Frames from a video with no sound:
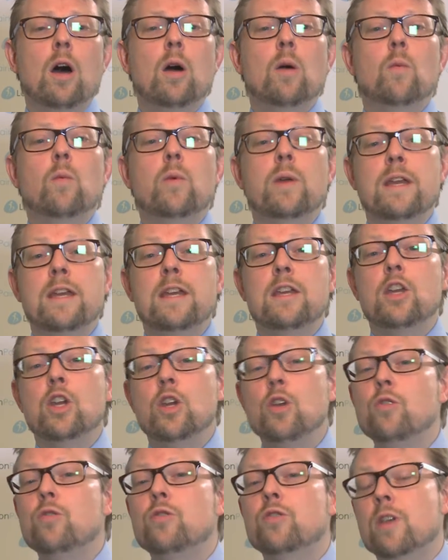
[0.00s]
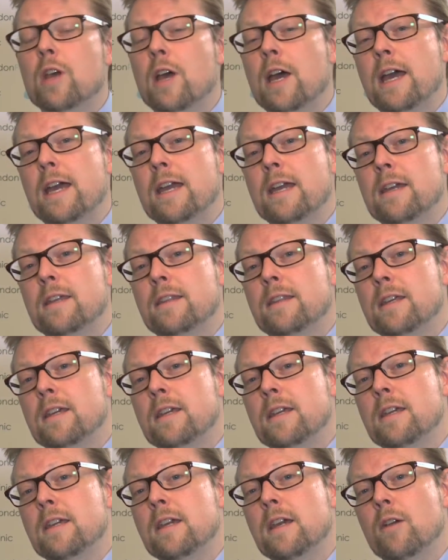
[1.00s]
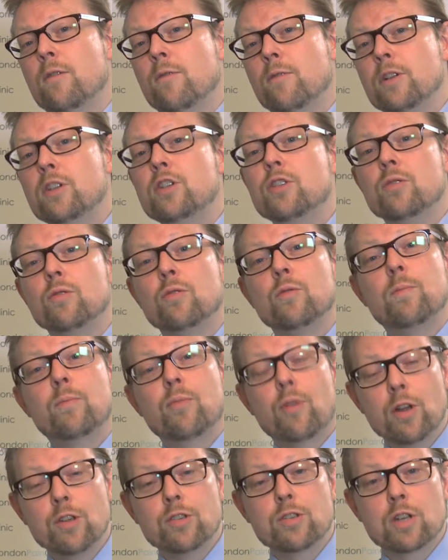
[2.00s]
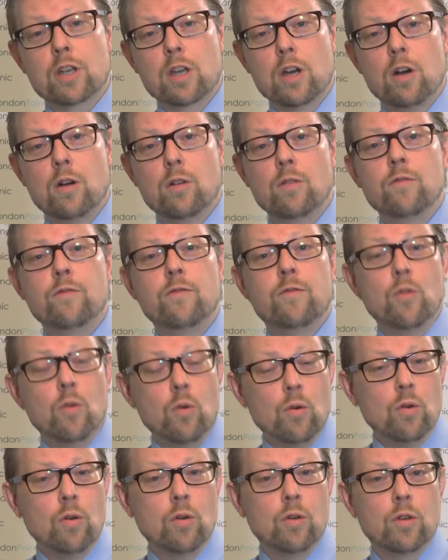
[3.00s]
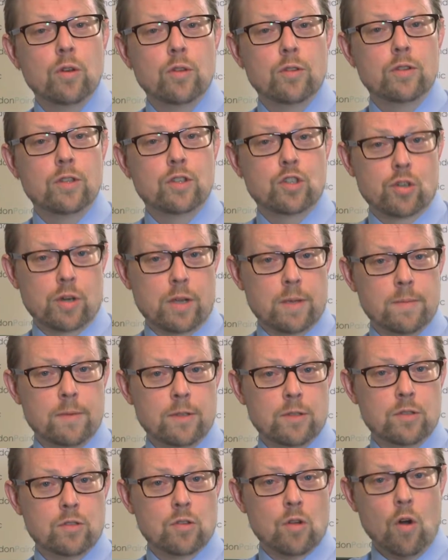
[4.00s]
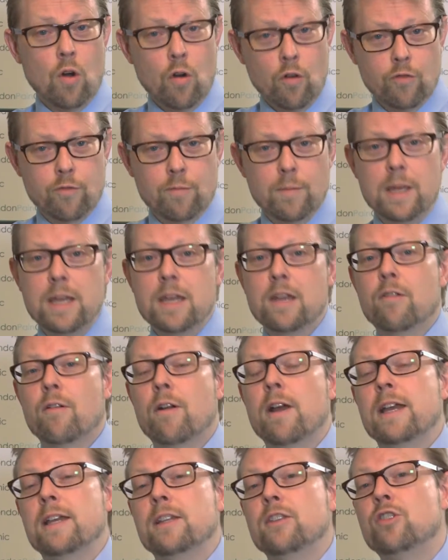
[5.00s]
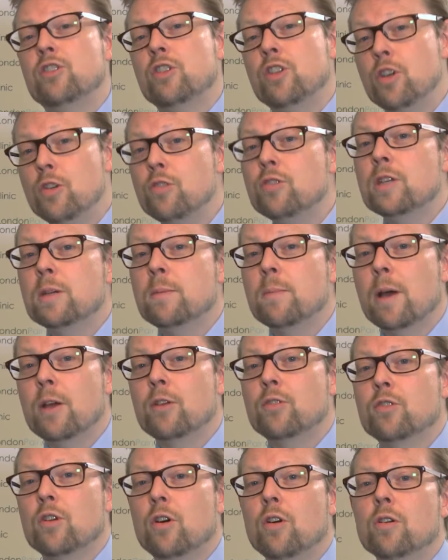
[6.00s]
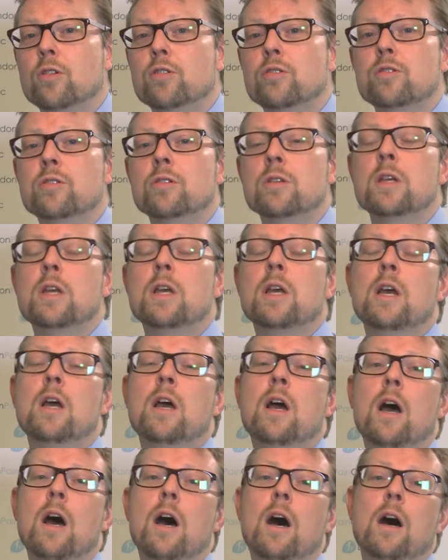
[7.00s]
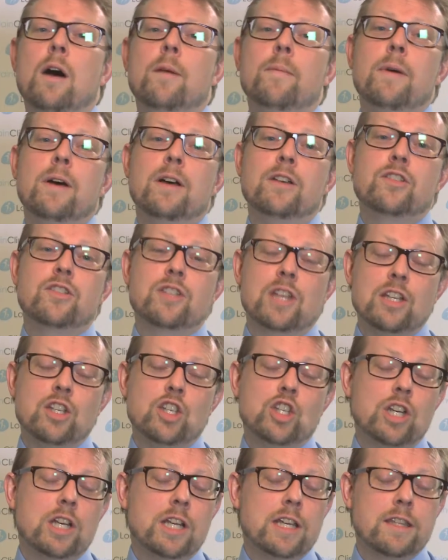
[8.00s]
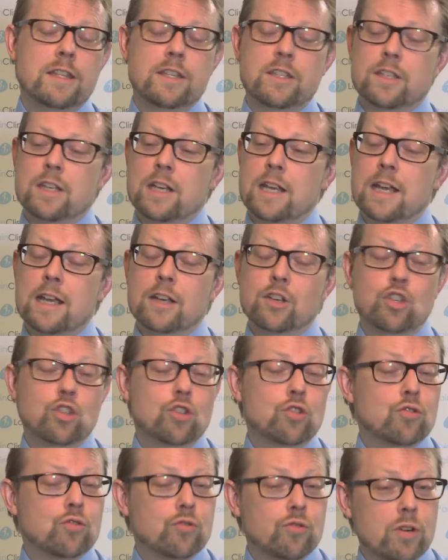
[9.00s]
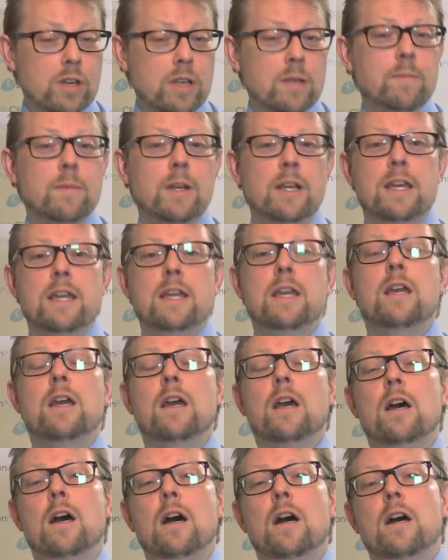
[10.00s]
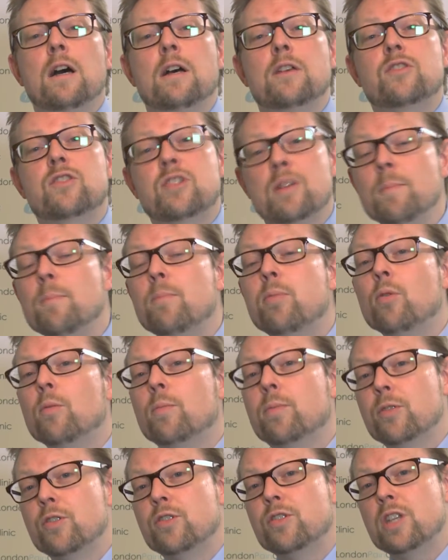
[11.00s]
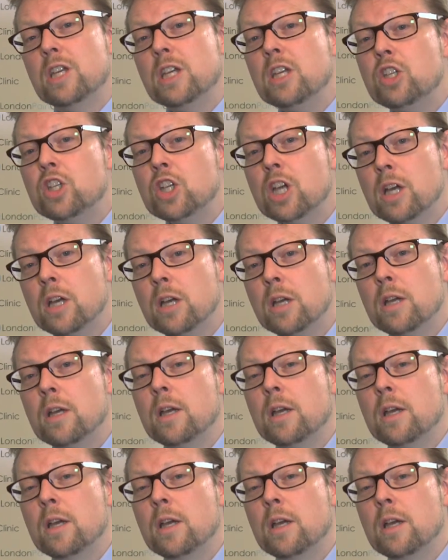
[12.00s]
we use the original protocol for the treatment of migraines using Botox. Essentially, this is an extremely simple procedure.